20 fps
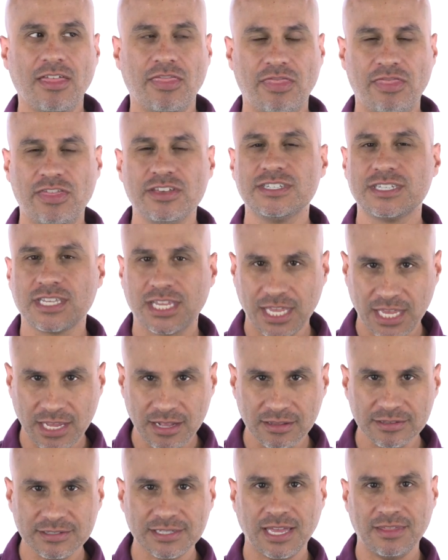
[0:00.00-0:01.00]
the
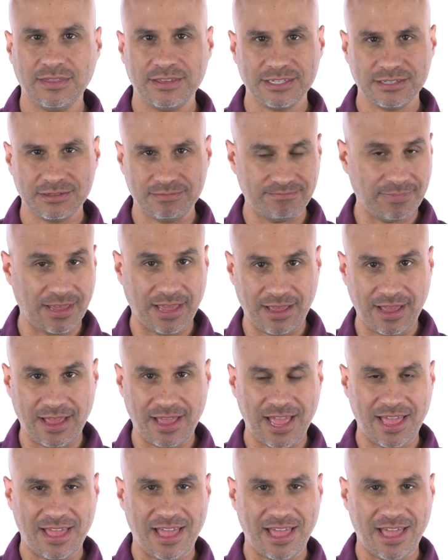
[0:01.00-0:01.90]
skills and the, uh, uh,